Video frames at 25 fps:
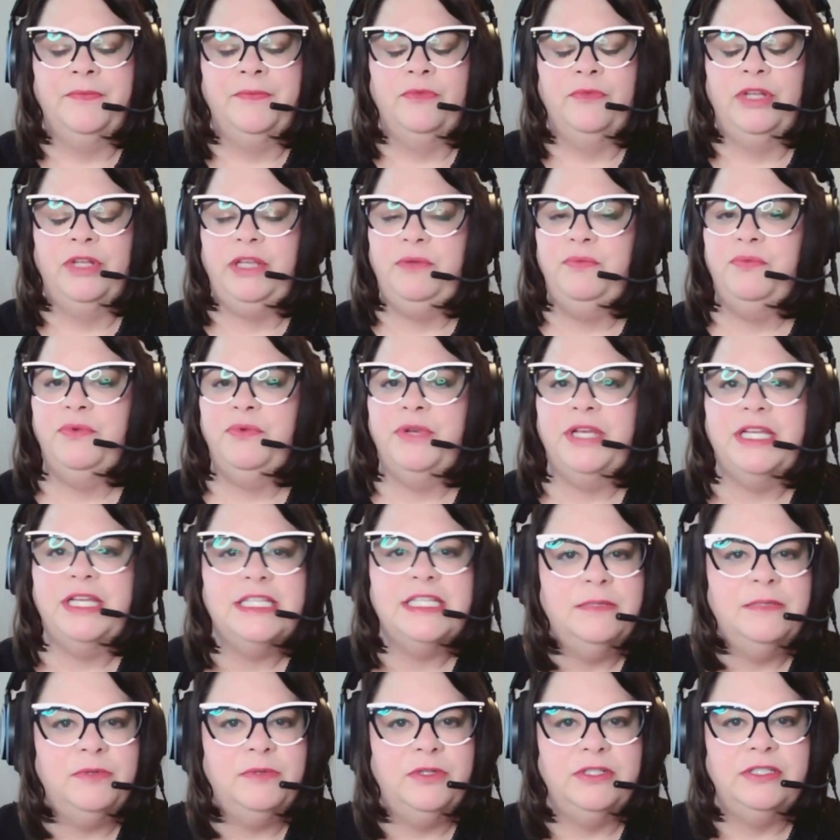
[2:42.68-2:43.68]
really
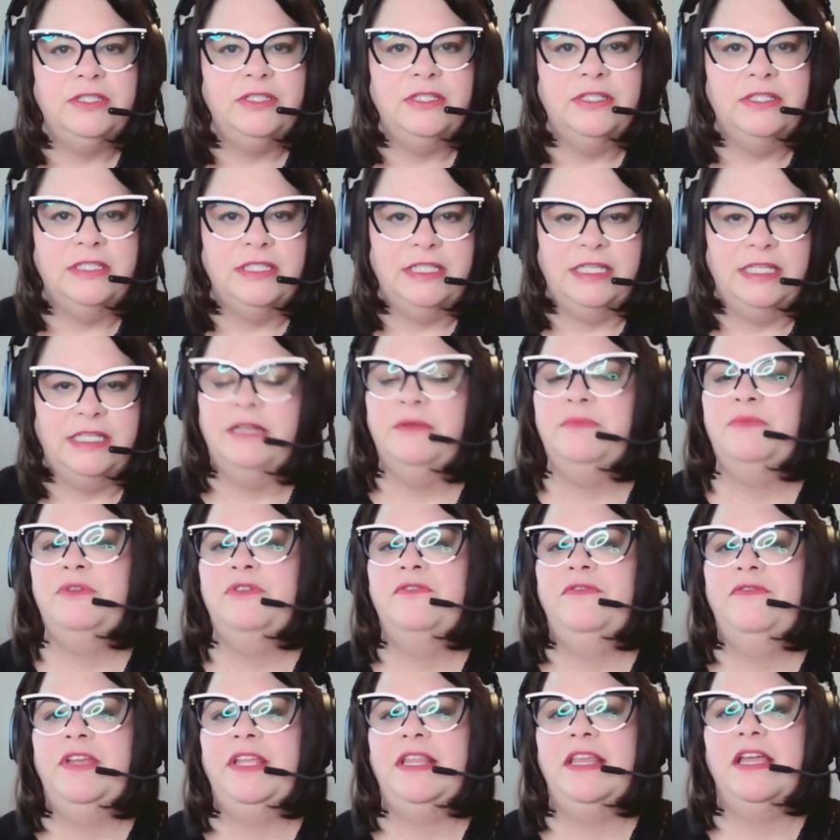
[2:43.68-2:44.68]
reasonable to see a
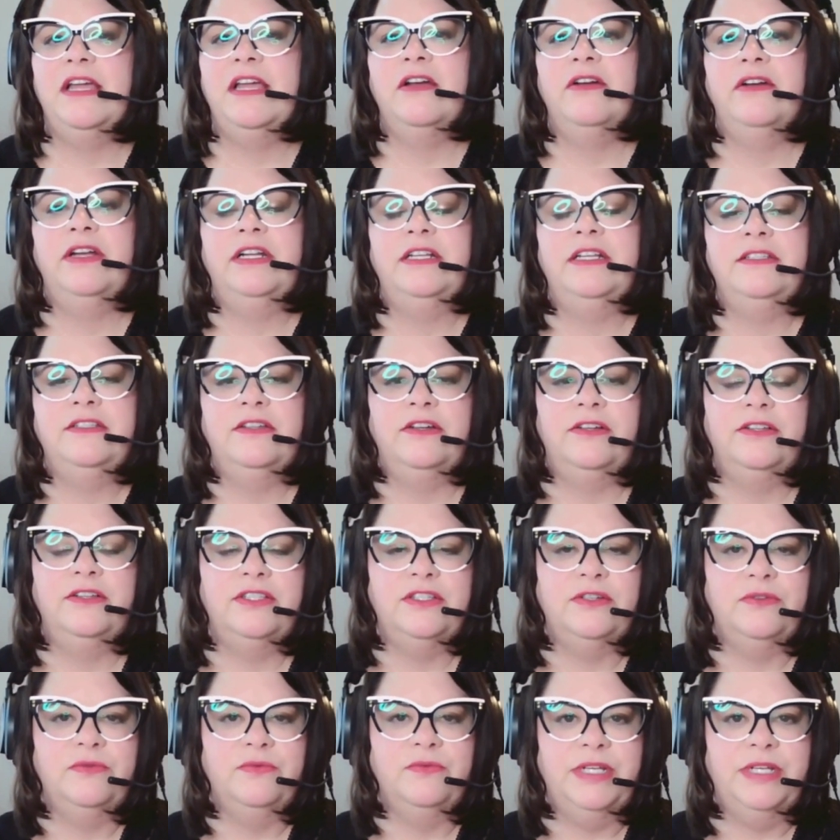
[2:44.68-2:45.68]
movie there. It is
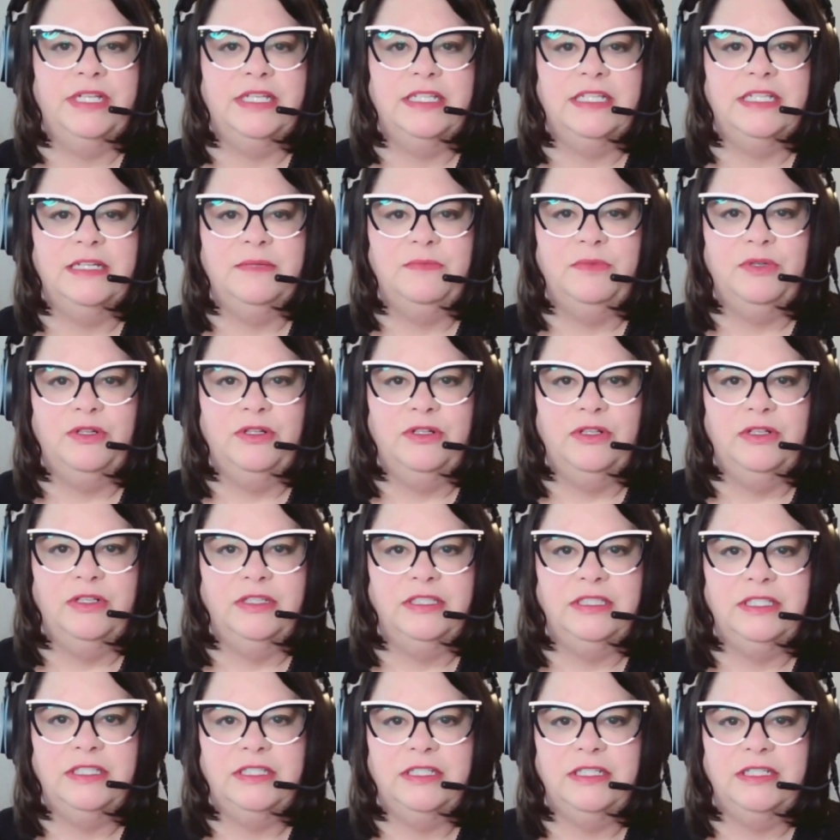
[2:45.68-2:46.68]
also
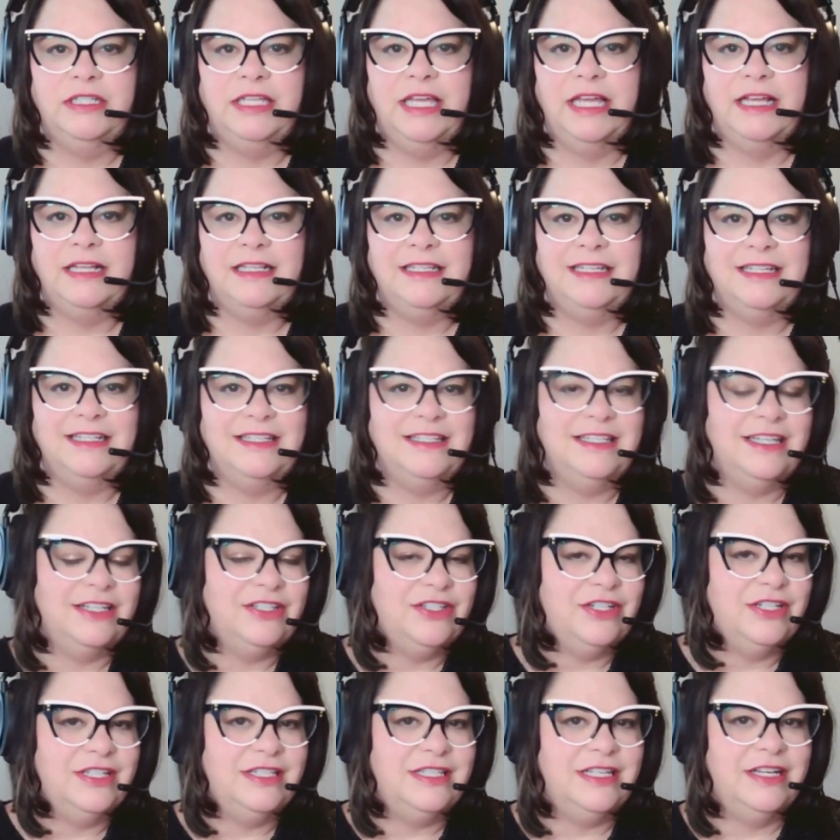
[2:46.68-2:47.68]
reasonable to get
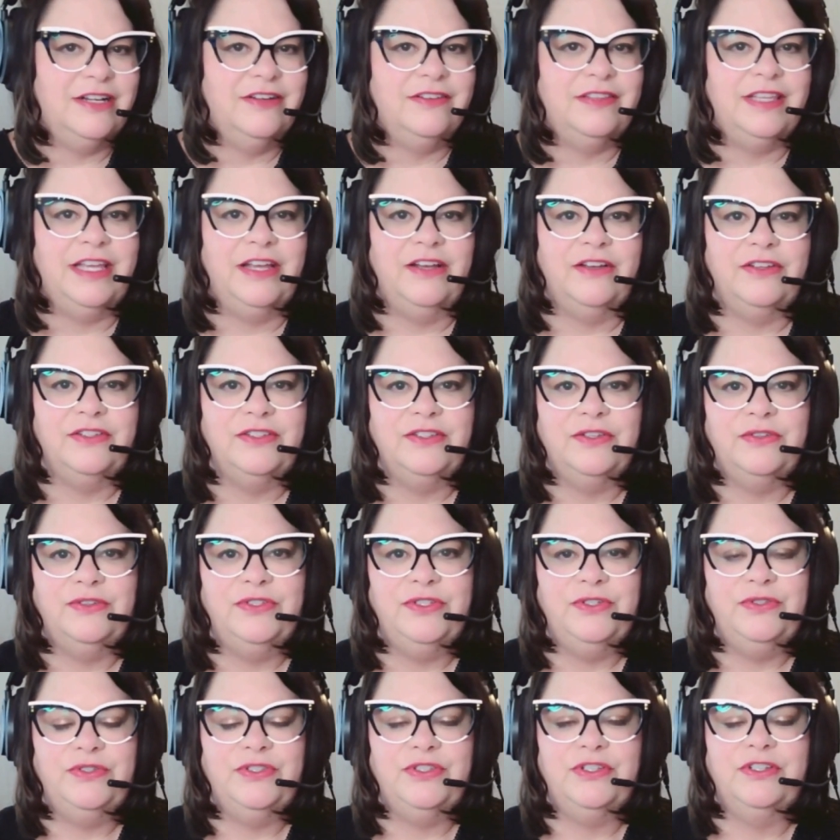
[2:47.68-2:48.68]
concessions there. They also
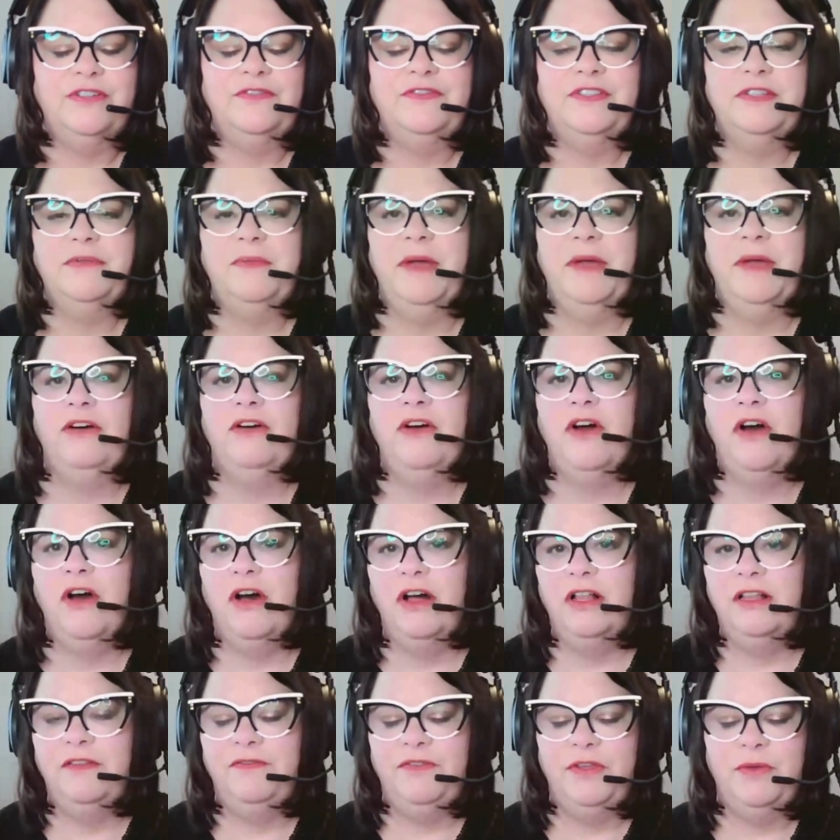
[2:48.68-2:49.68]
do serve some
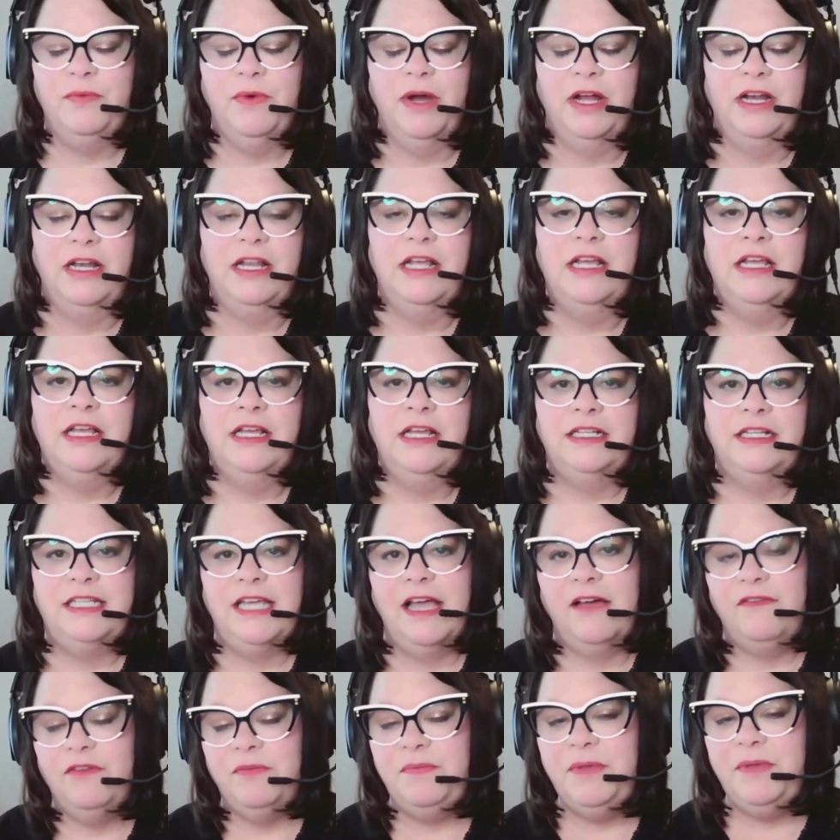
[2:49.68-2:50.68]
alcohol if you want to
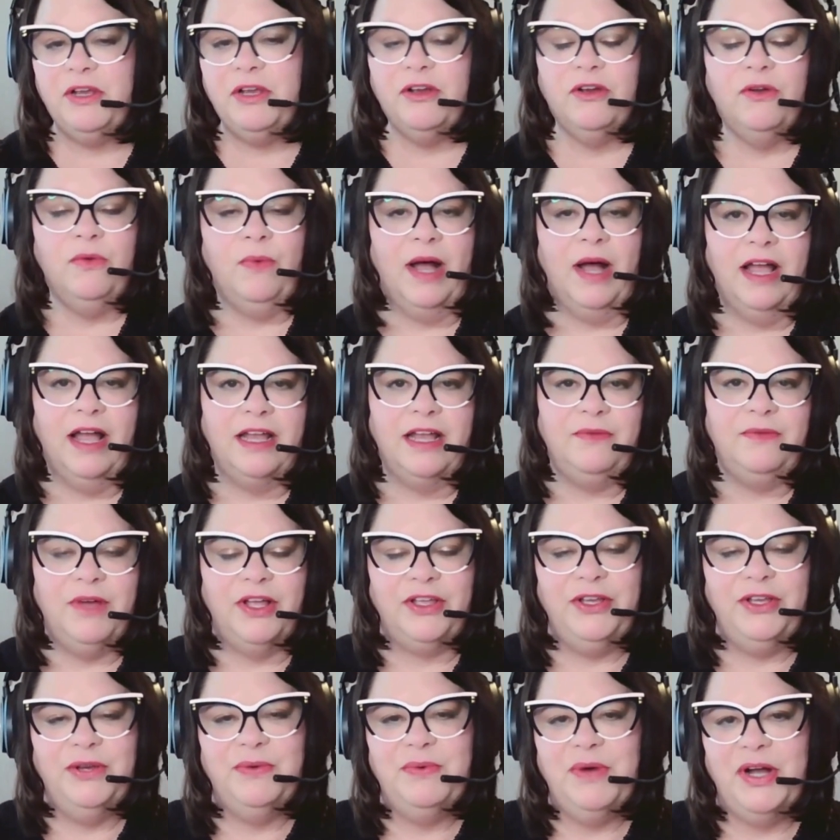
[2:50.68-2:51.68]
have a beer or wine
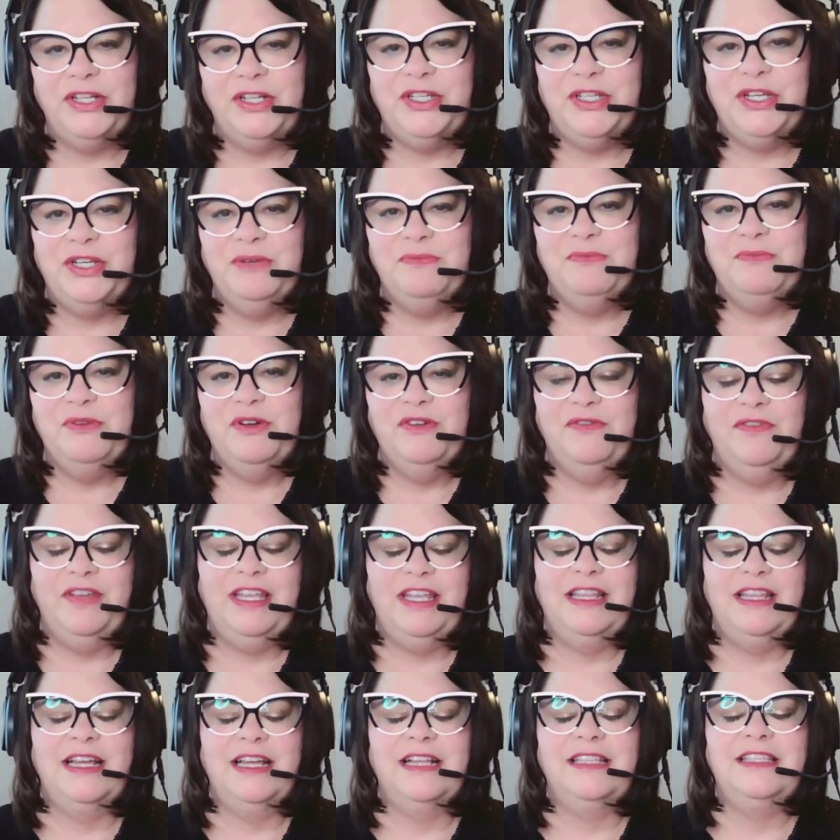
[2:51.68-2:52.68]
while you're watching a
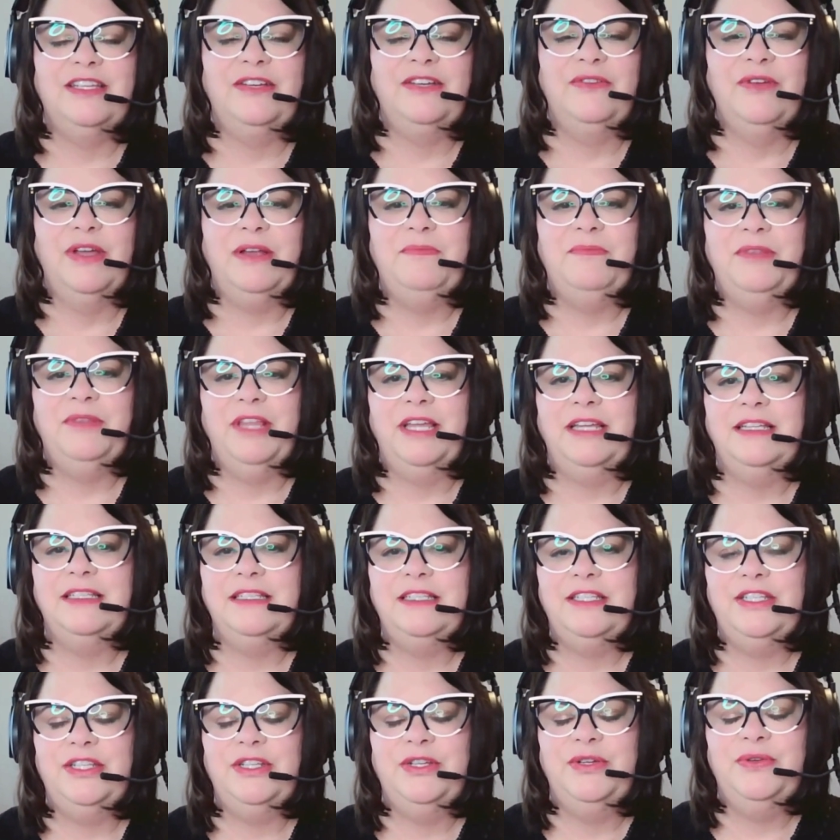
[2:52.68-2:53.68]
movie. That's a great place
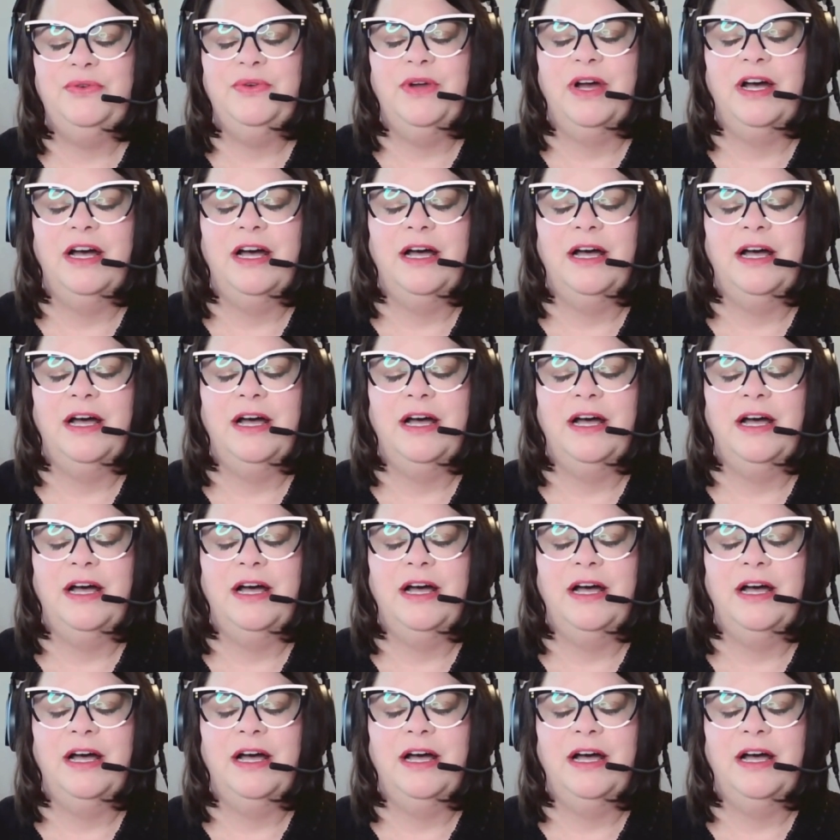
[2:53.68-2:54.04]
to